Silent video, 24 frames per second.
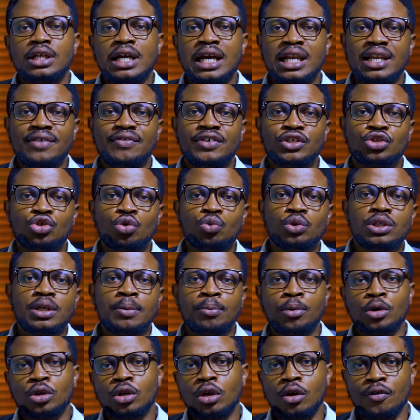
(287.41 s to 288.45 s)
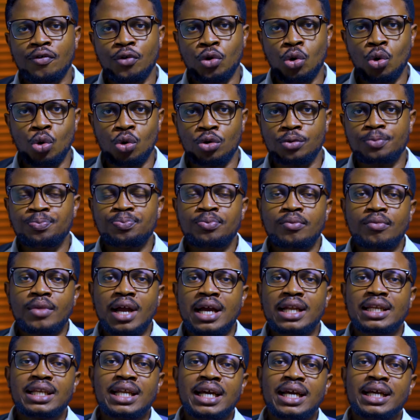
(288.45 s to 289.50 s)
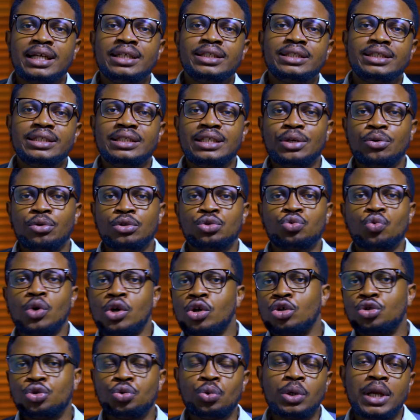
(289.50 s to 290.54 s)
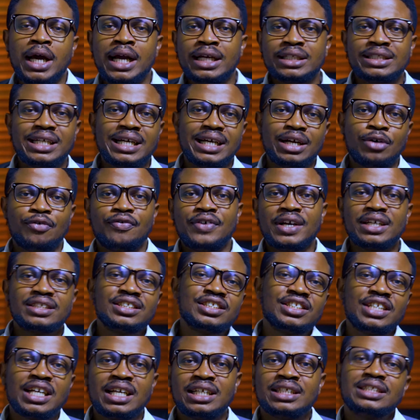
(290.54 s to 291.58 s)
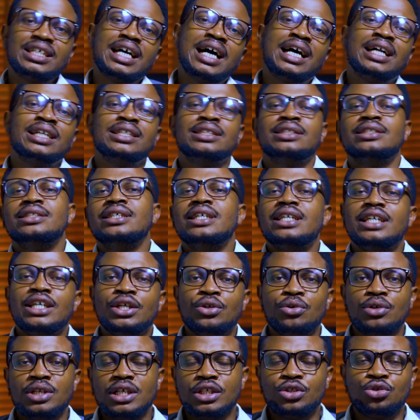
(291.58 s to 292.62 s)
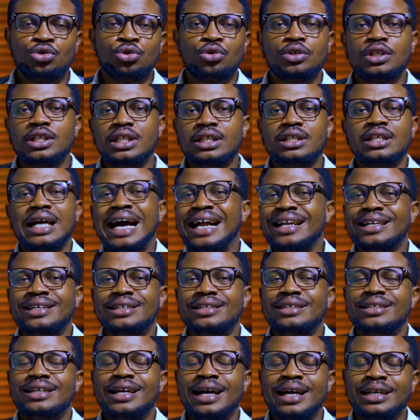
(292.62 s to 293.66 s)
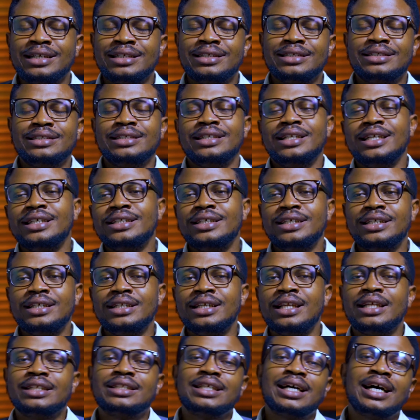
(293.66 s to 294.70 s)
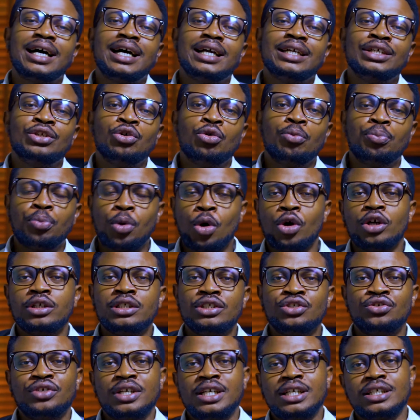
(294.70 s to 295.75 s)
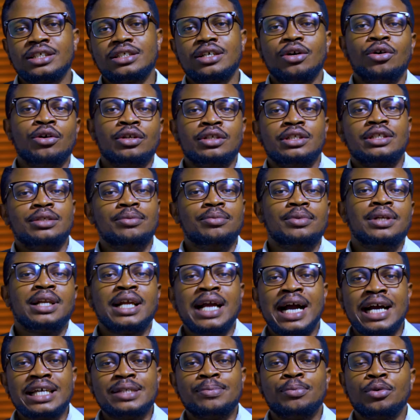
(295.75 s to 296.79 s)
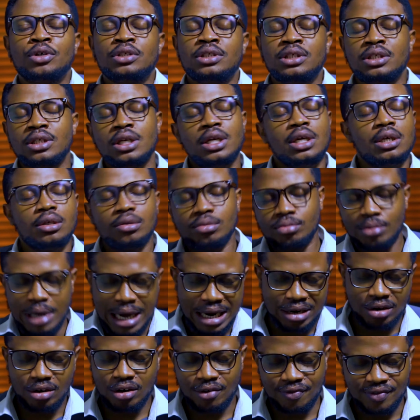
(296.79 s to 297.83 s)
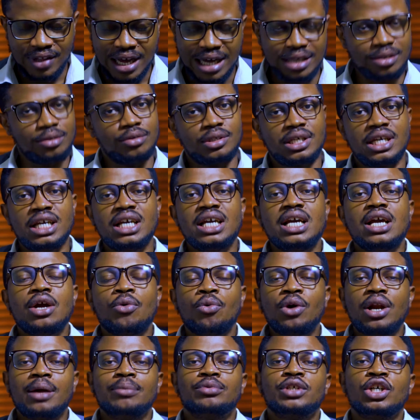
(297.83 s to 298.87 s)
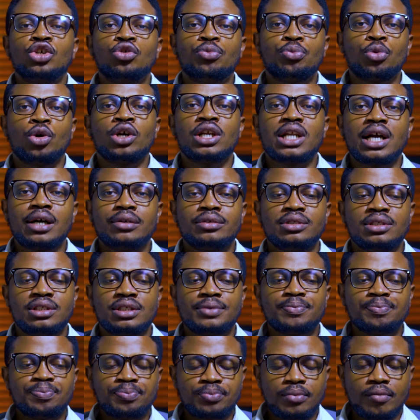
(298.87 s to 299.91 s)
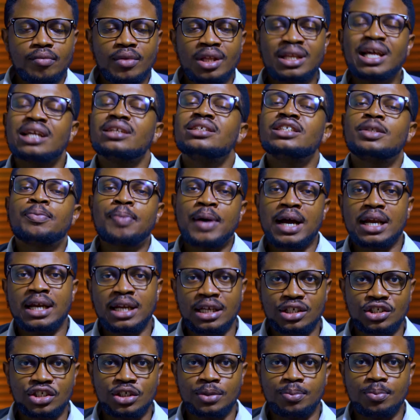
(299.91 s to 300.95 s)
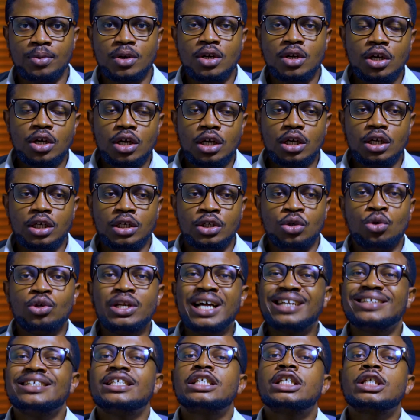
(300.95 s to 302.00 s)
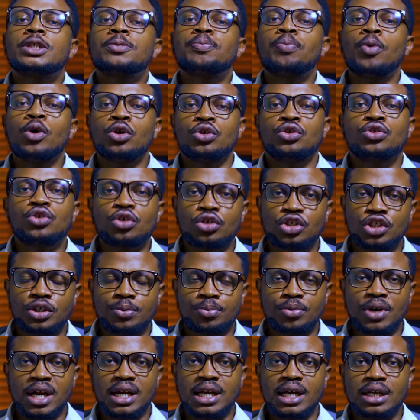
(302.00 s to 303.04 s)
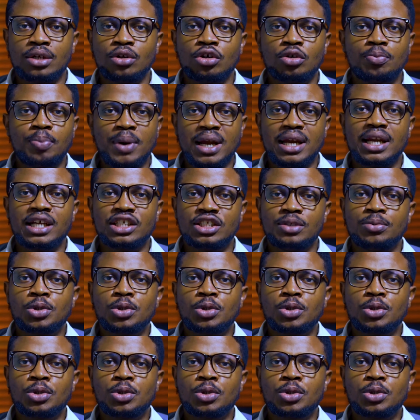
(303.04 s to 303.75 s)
elevator with a bottle of Coke, and then there was 1 or 2 lines of exchange, and they took and the lady later poured the drink on the guy's body and all of that. Okay, what I'm trying to point out is That is partnership. That is sponsorship rather, not partnership,